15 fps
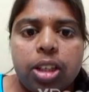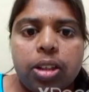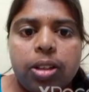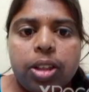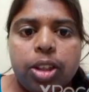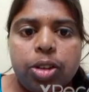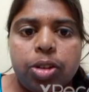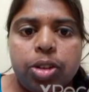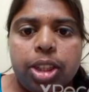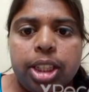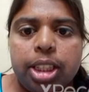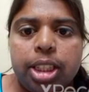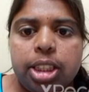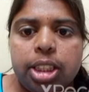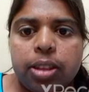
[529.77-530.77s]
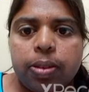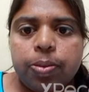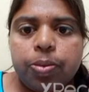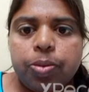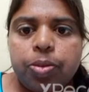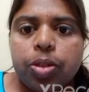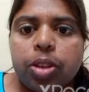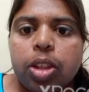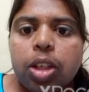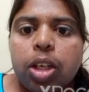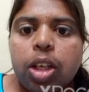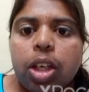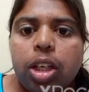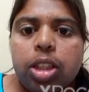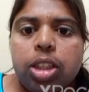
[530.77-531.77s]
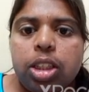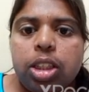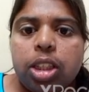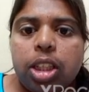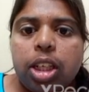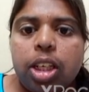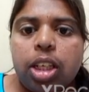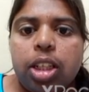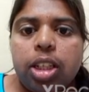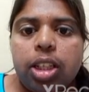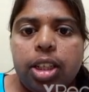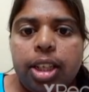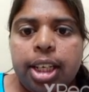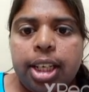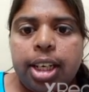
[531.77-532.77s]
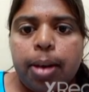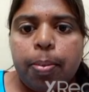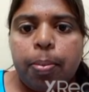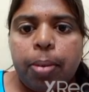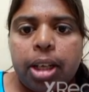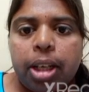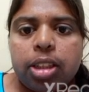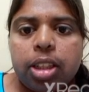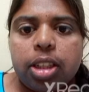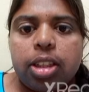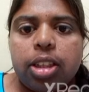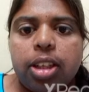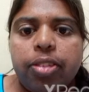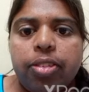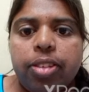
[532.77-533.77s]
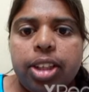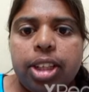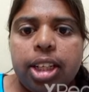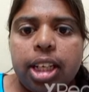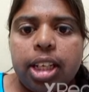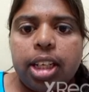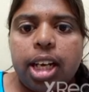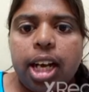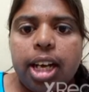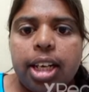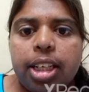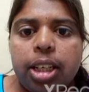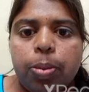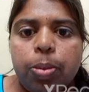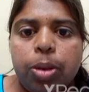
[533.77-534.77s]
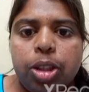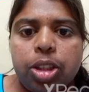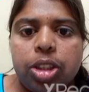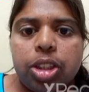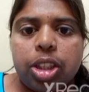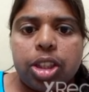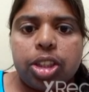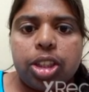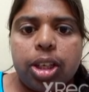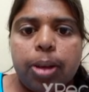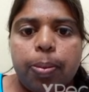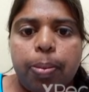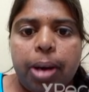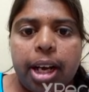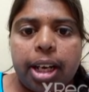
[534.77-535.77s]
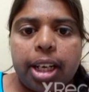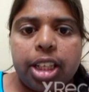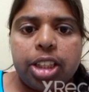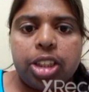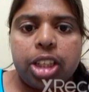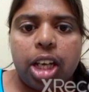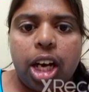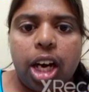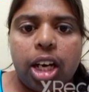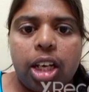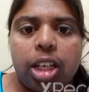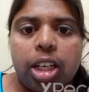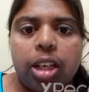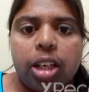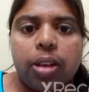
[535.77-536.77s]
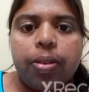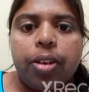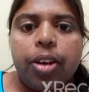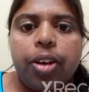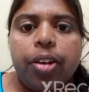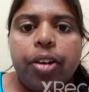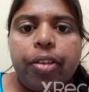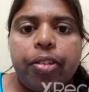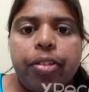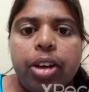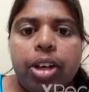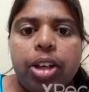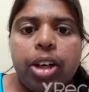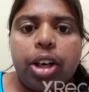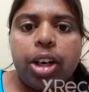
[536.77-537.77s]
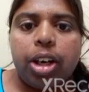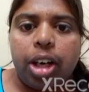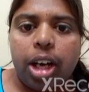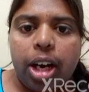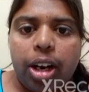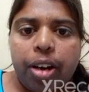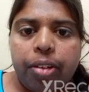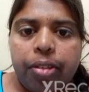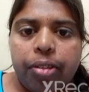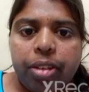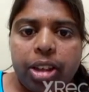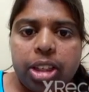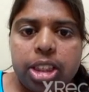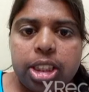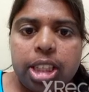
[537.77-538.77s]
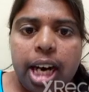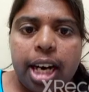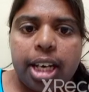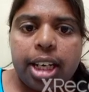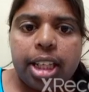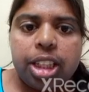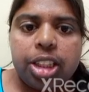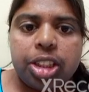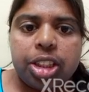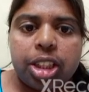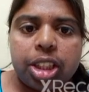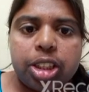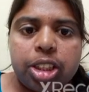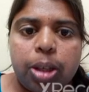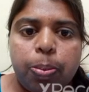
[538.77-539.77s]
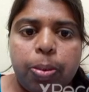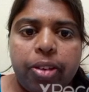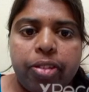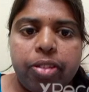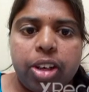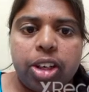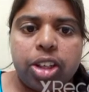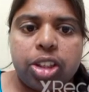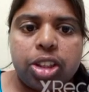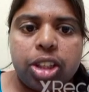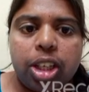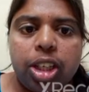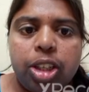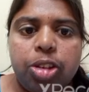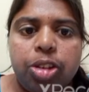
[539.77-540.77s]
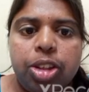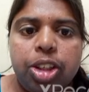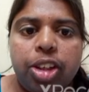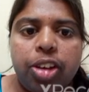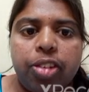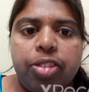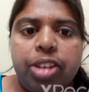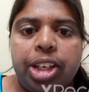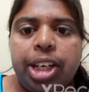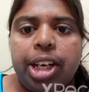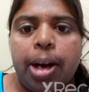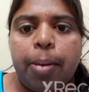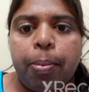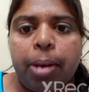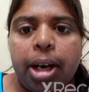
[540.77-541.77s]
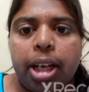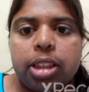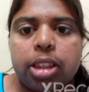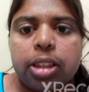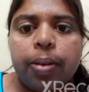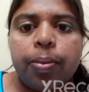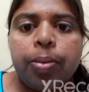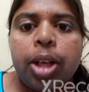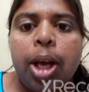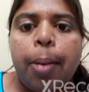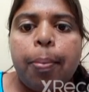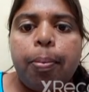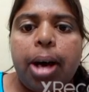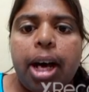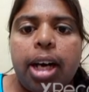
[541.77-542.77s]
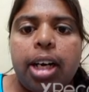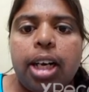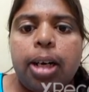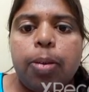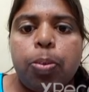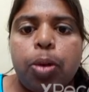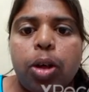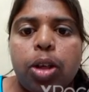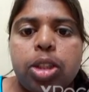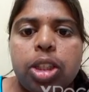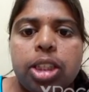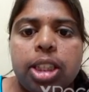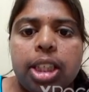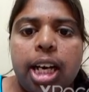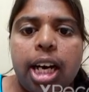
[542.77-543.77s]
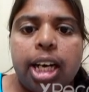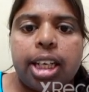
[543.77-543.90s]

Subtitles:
in the data path. The VLIW instruction package are one standard instruction per functional unit of data path. Parallel processing architecture implements multiple